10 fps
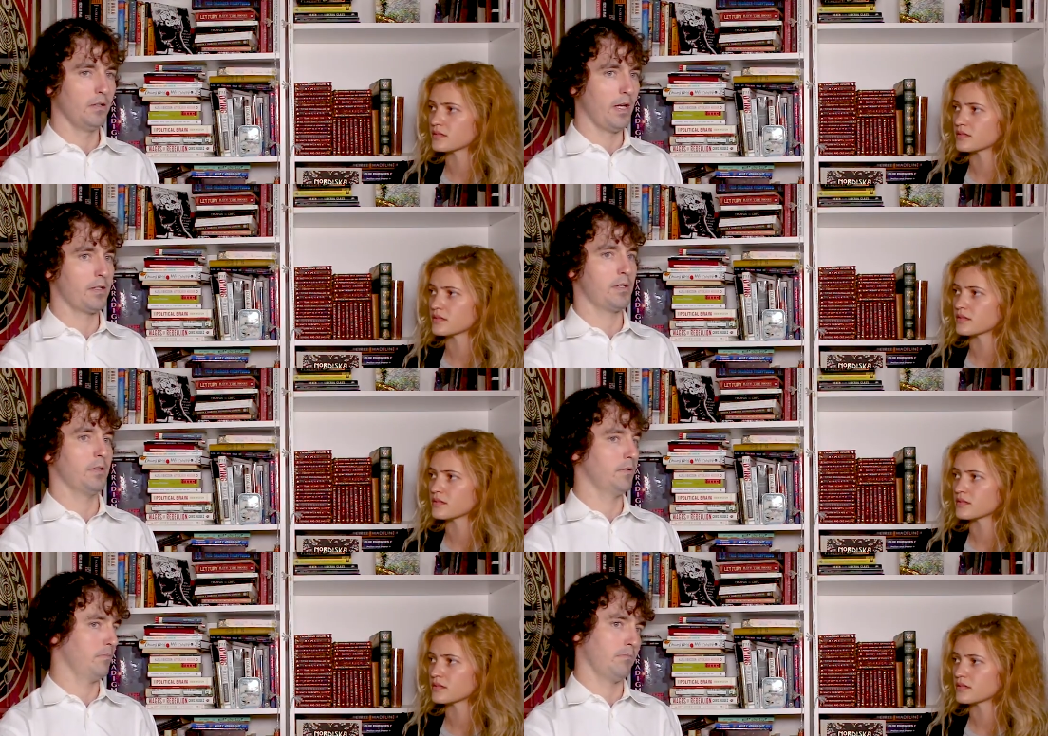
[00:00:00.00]
Speaker 1: less
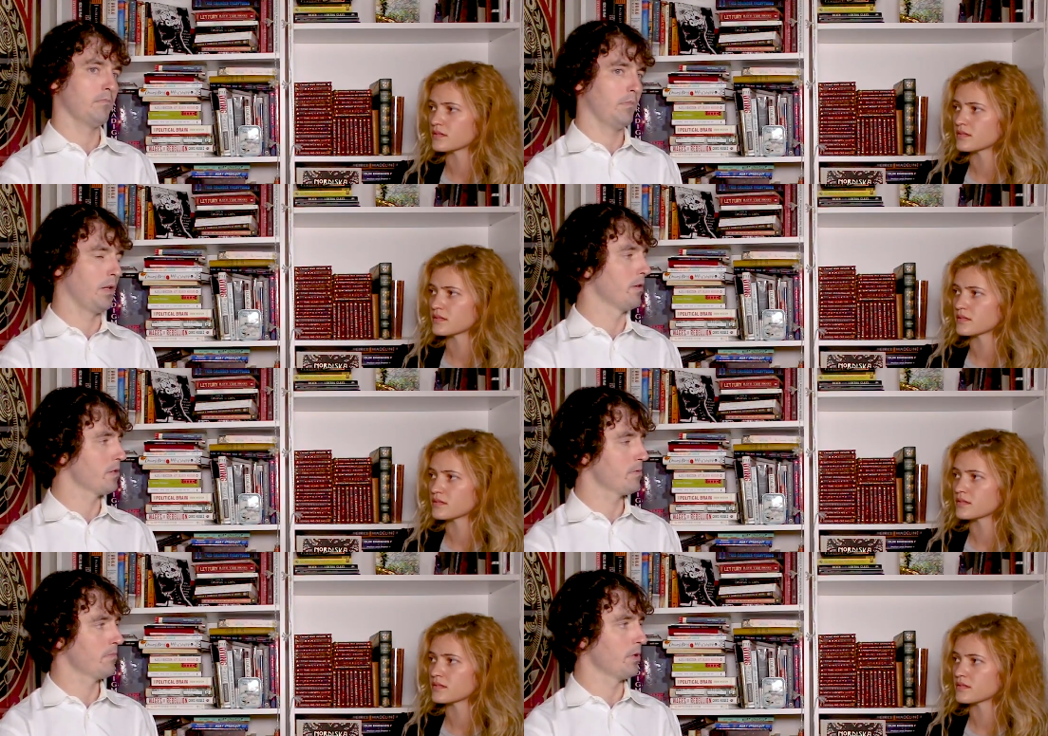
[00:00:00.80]
in, in
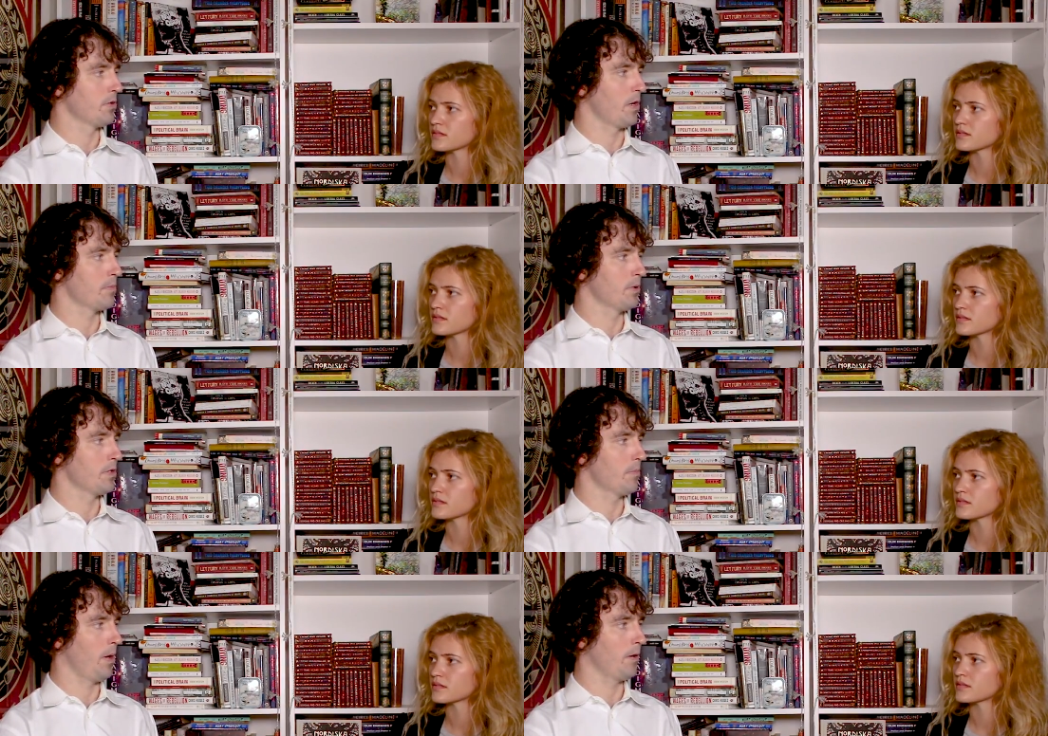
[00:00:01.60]
this militarized
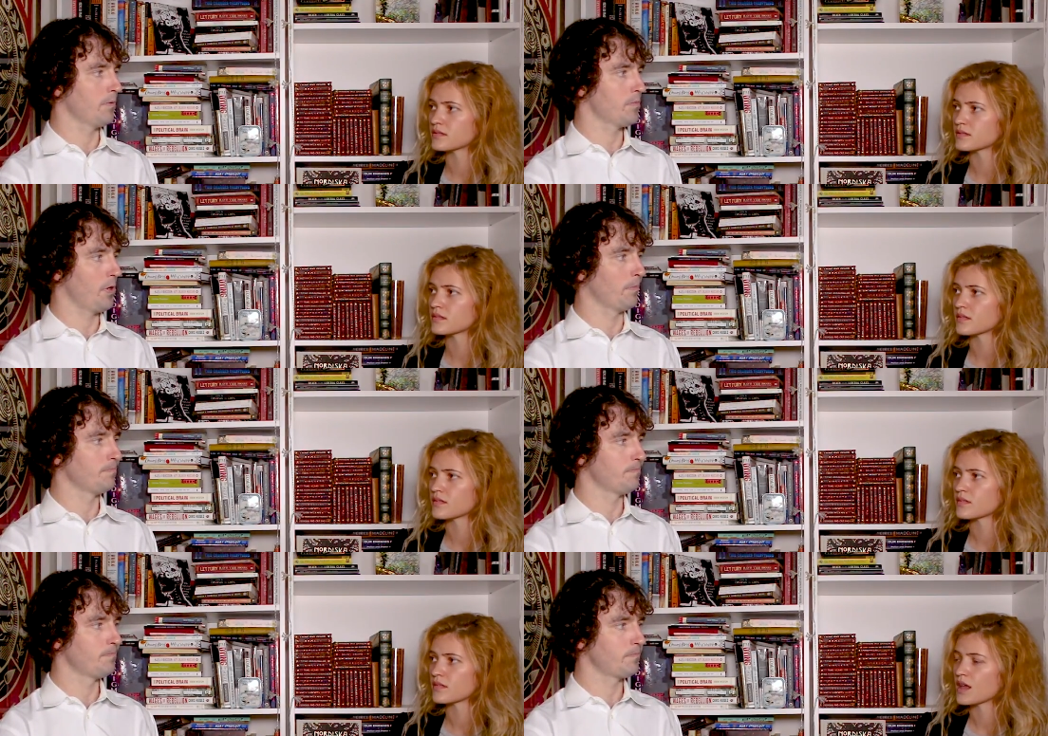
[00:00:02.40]
policing model. So.
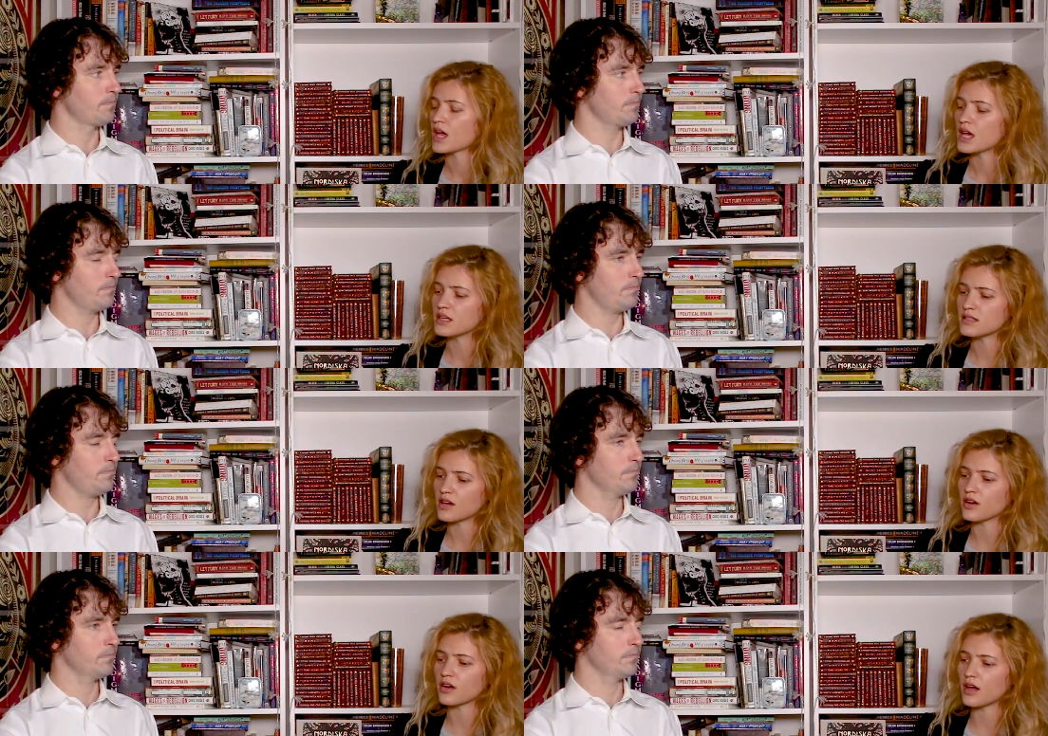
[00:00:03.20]
Speaker 2: Is
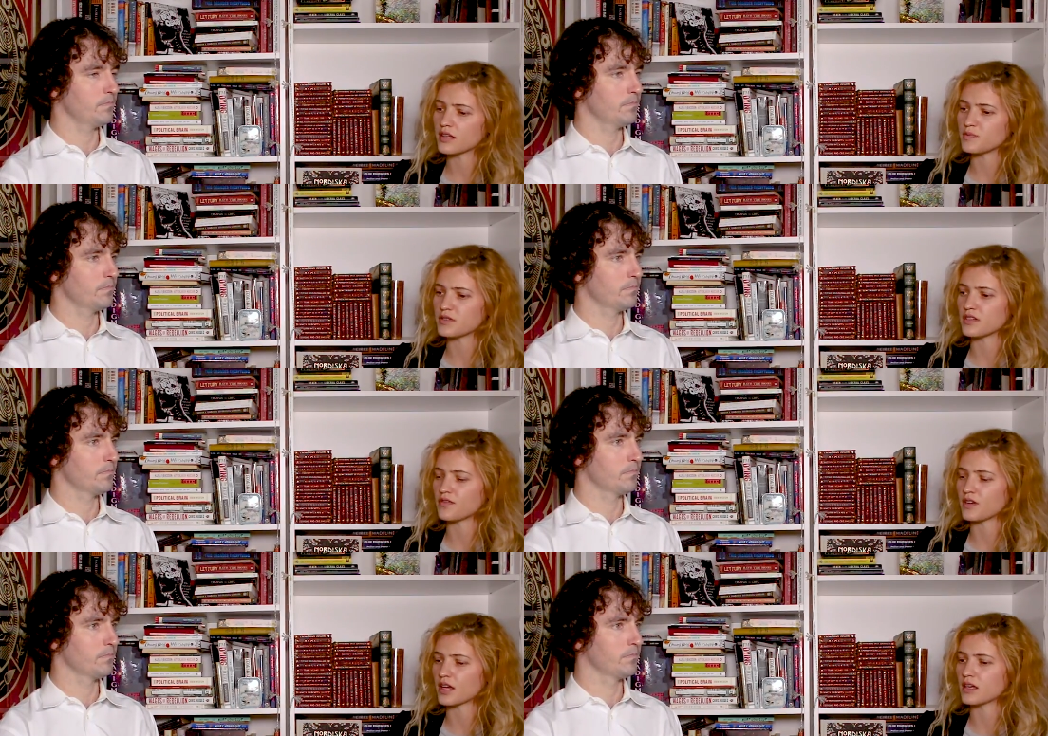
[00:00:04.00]
there a
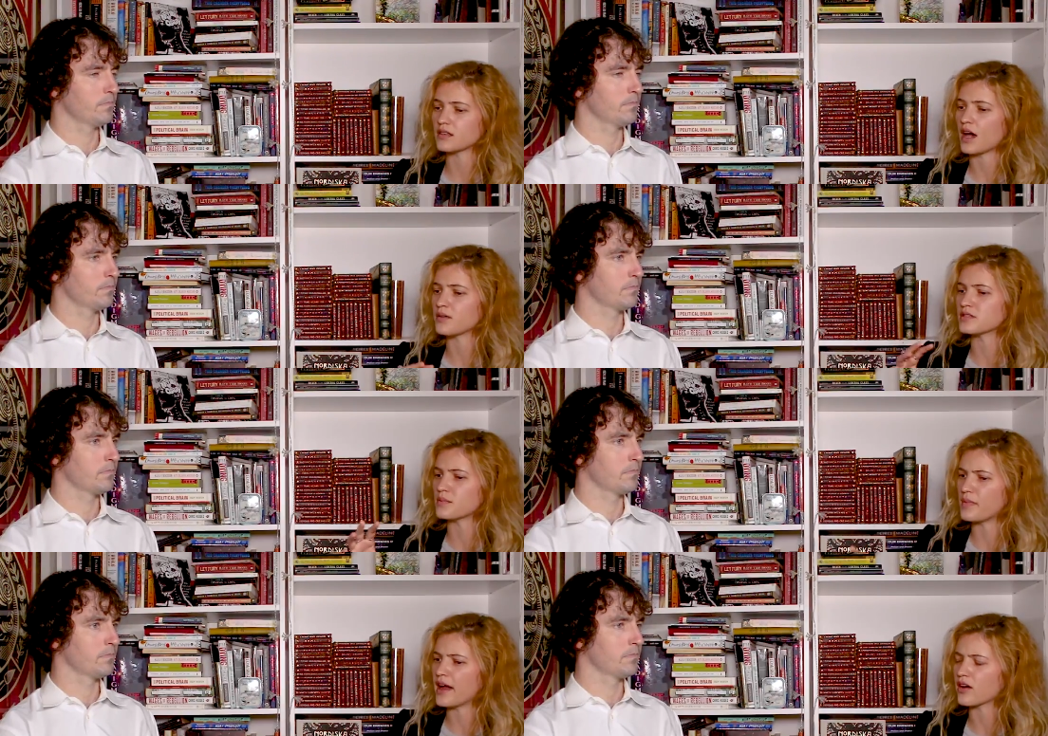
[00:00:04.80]
specific? It, how is
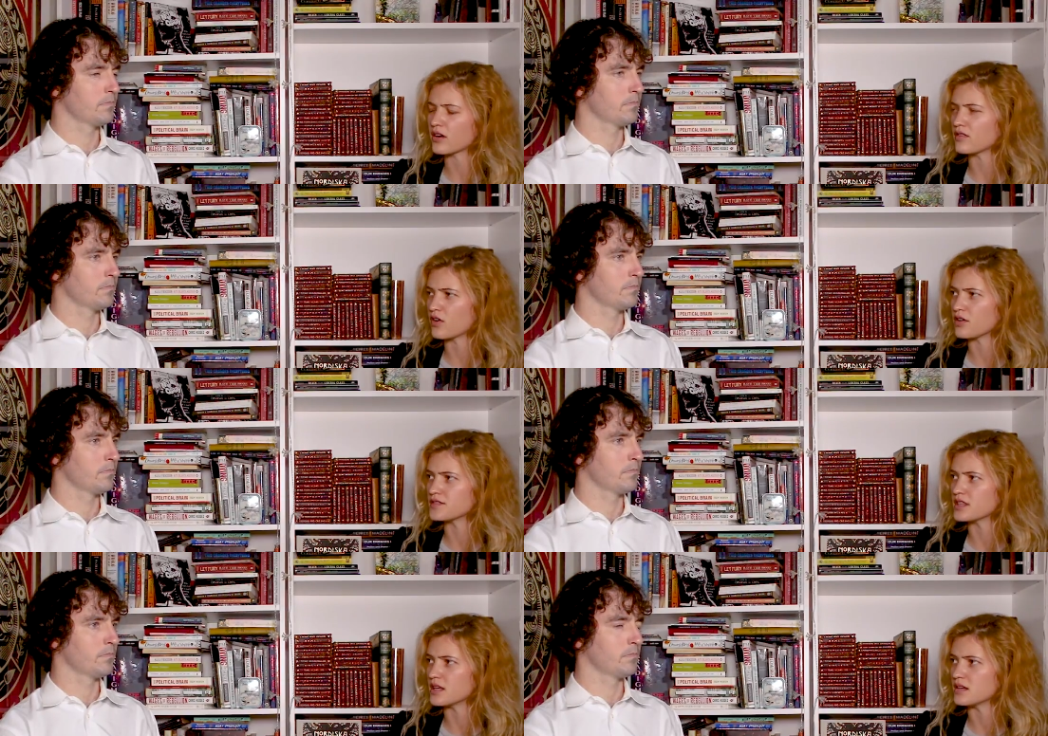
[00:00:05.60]
the mayor
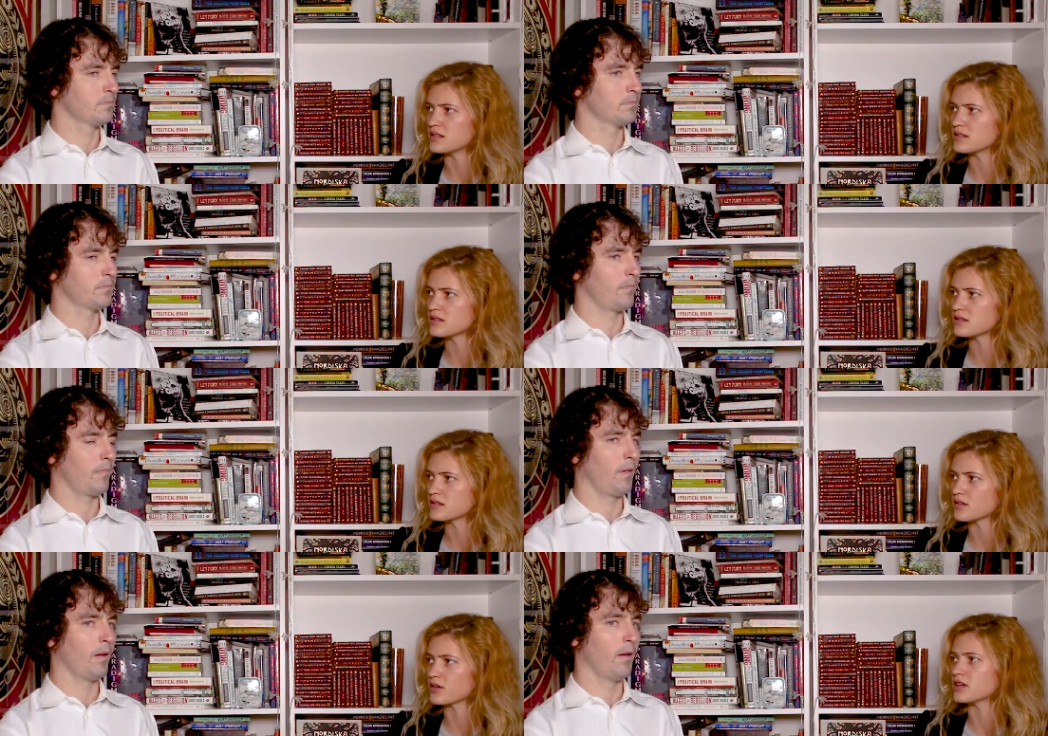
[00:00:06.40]
involved in this,
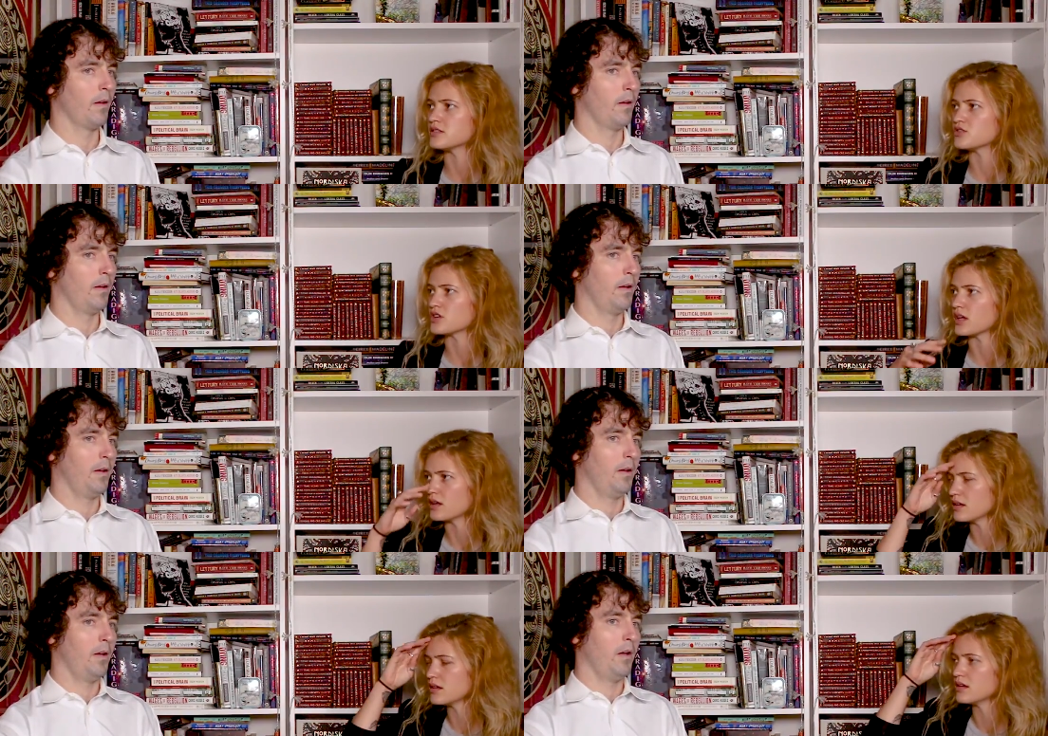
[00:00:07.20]
or is
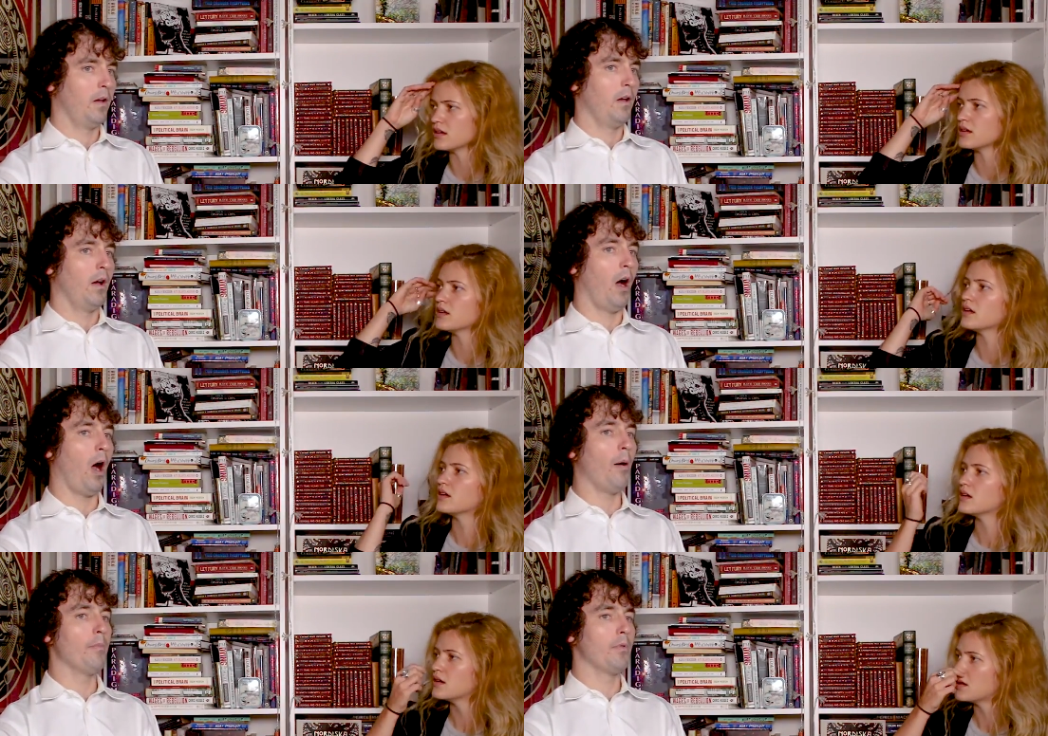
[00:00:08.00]
she?
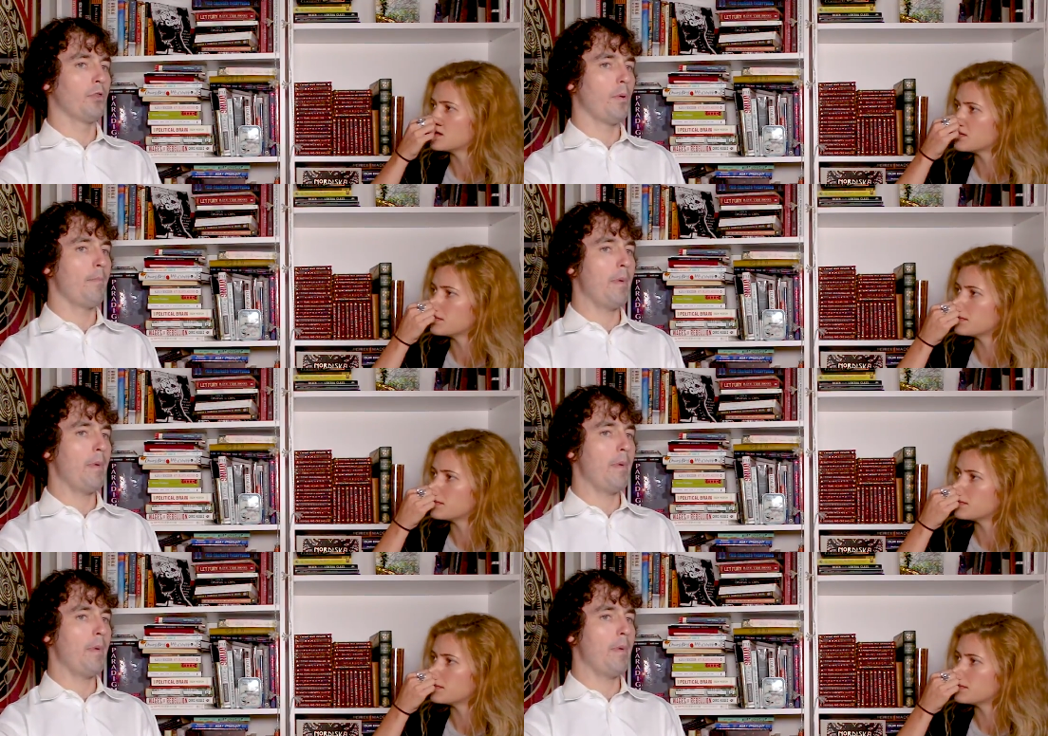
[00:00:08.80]
Speaker 1: Um, the